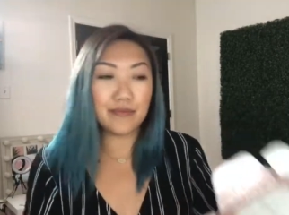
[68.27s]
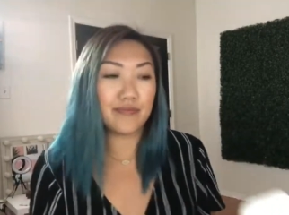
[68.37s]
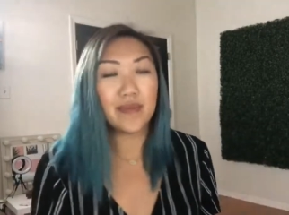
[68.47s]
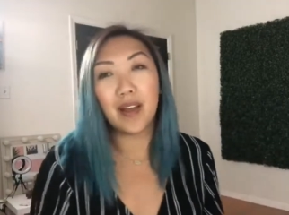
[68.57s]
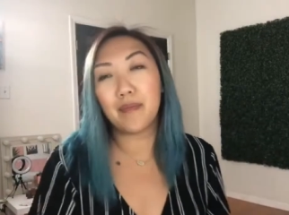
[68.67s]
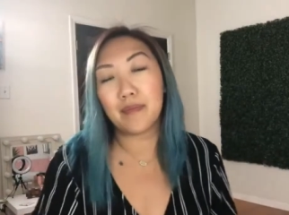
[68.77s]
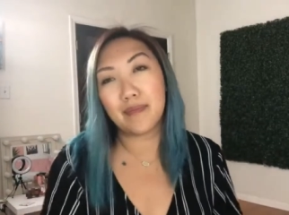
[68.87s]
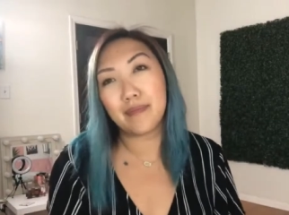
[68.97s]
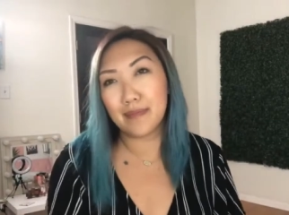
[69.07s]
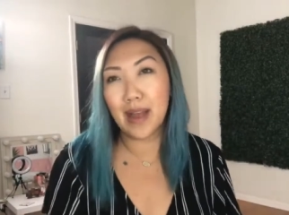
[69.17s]
I'm
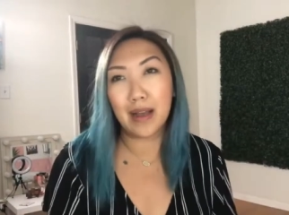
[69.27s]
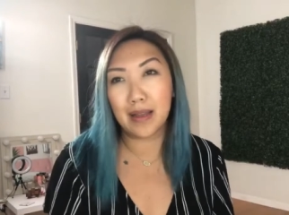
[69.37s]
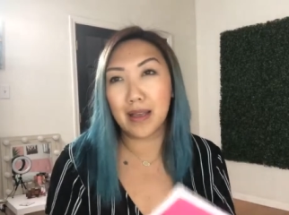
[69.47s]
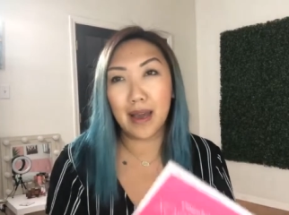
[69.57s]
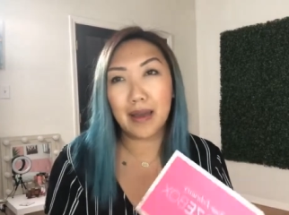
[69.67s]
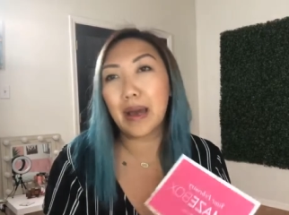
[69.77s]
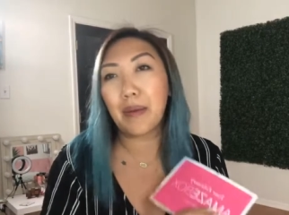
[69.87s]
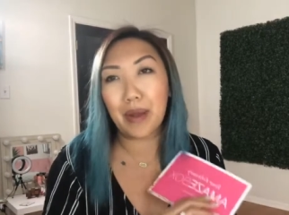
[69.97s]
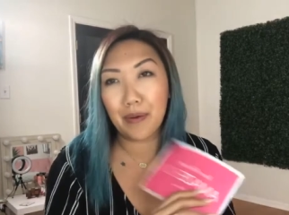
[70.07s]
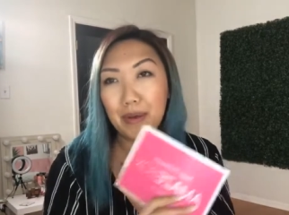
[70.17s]
not gonna lie, I'm
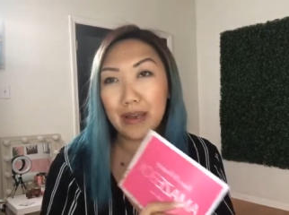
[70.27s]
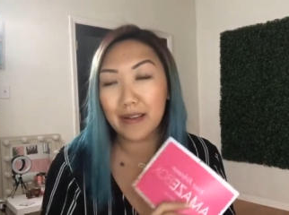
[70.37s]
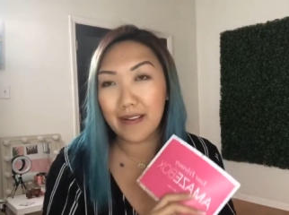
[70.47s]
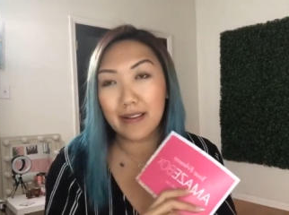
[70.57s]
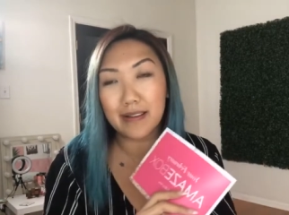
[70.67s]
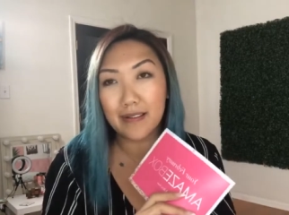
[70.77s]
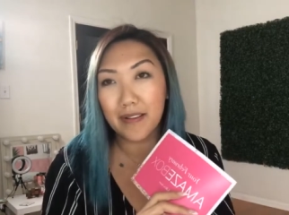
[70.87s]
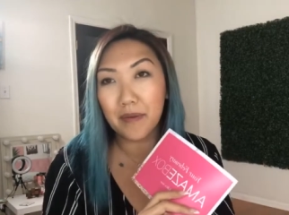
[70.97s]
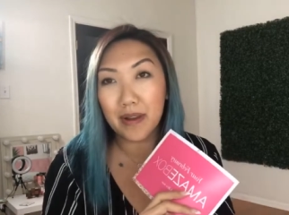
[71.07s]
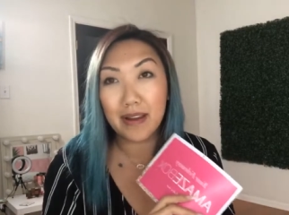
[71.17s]
not really excited to see
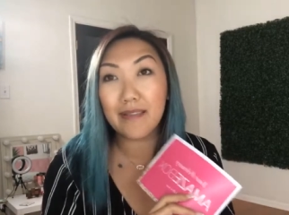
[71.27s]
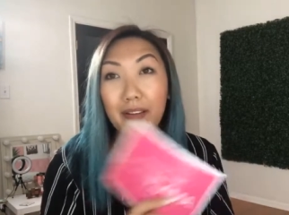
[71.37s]
what it is.